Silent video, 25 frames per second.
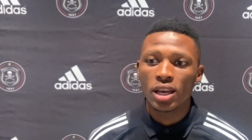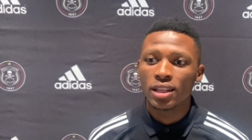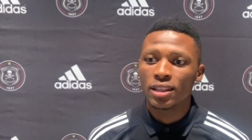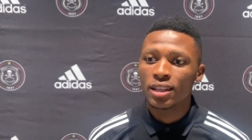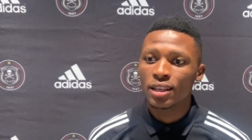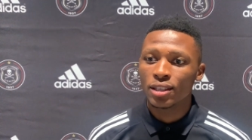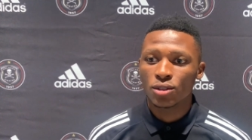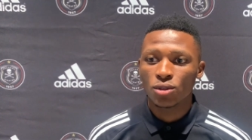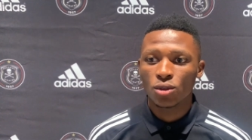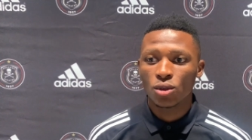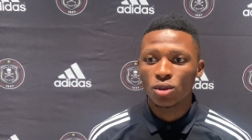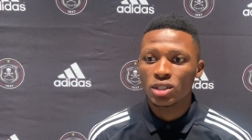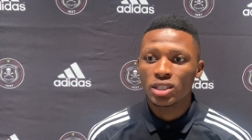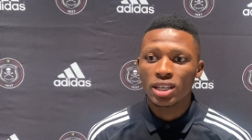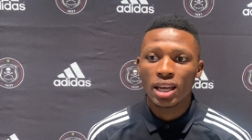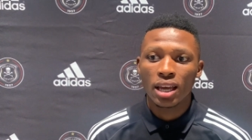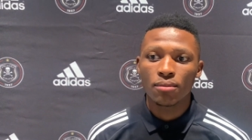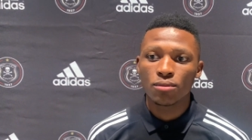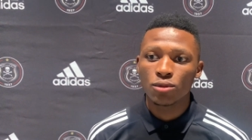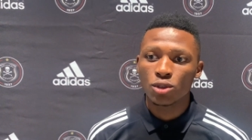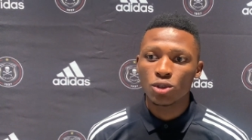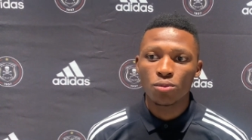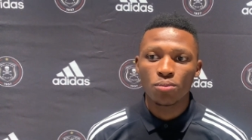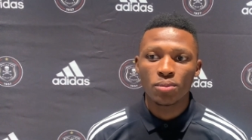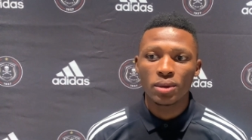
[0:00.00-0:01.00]
There's no time
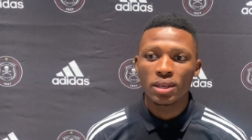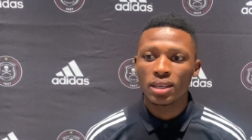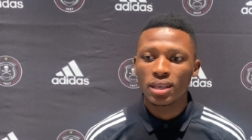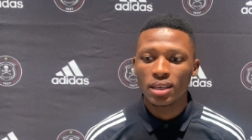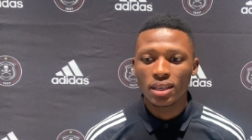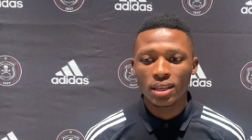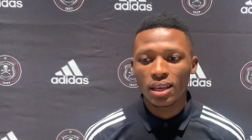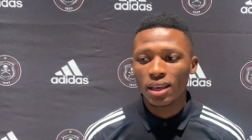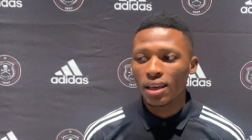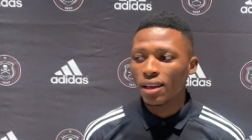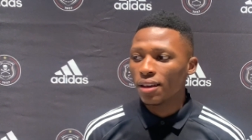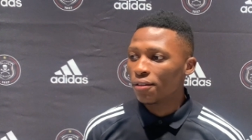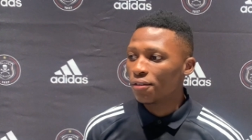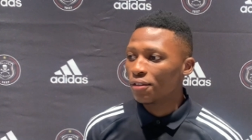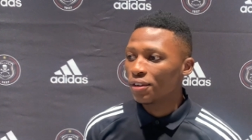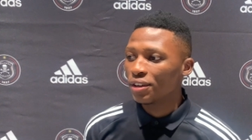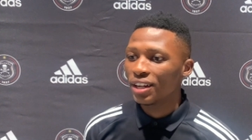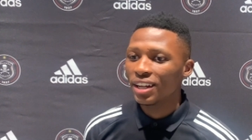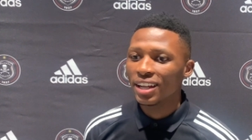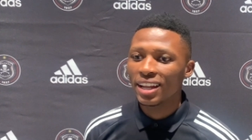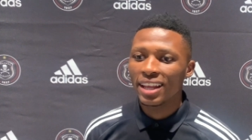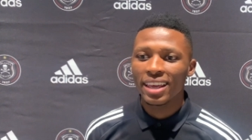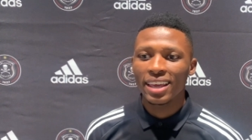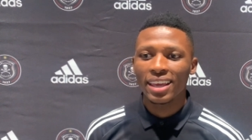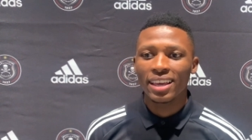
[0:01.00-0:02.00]
to be
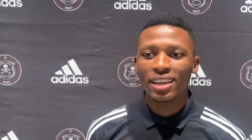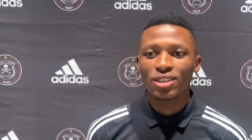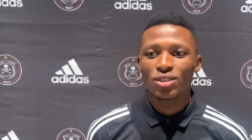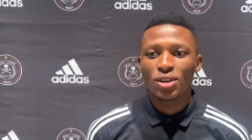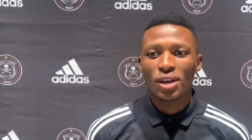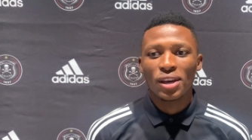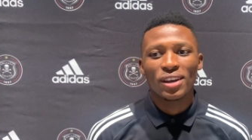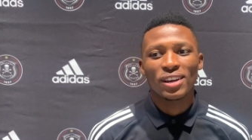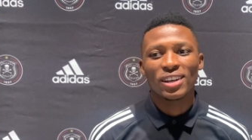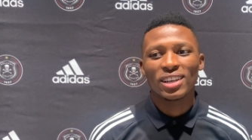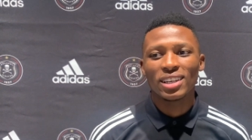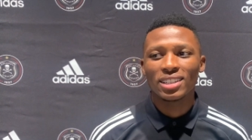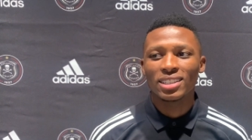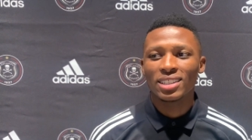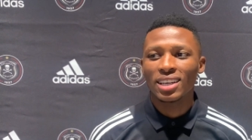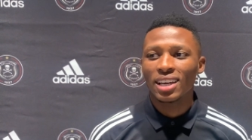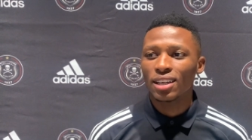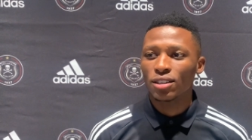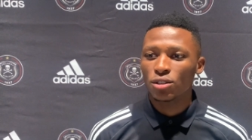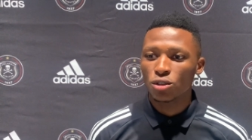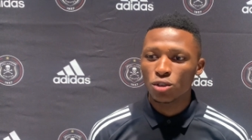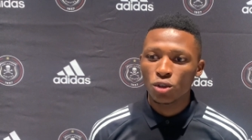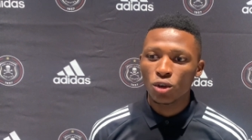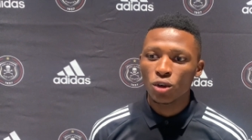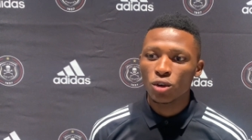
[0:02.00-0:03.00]
fiddling, trying to
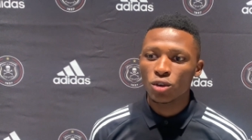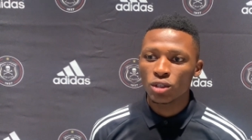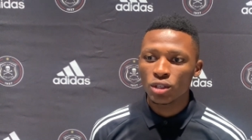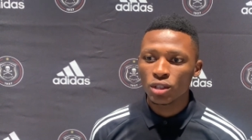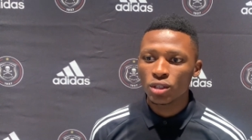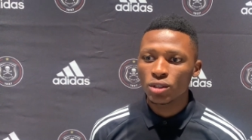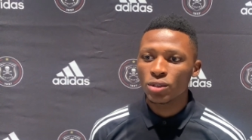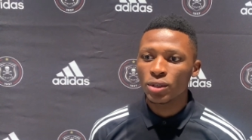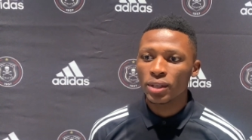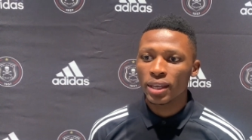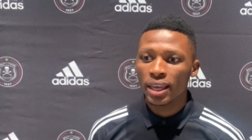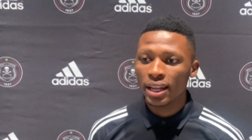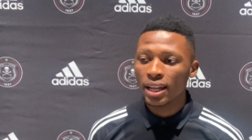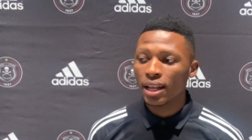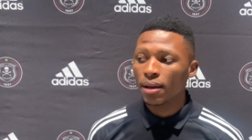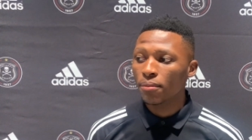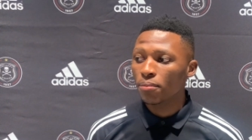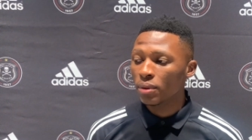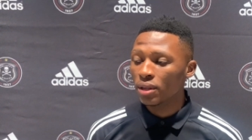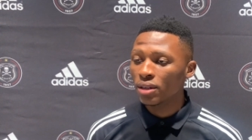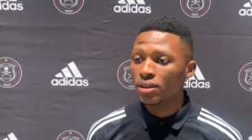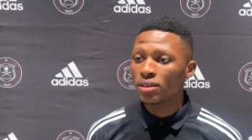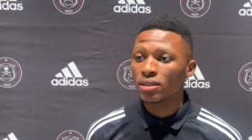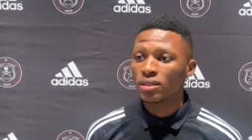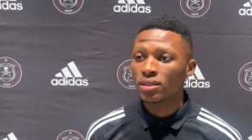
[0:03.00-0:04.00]
adjust. You need to get up
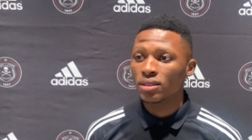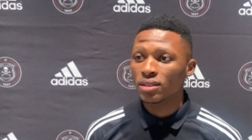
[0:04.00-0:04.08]
and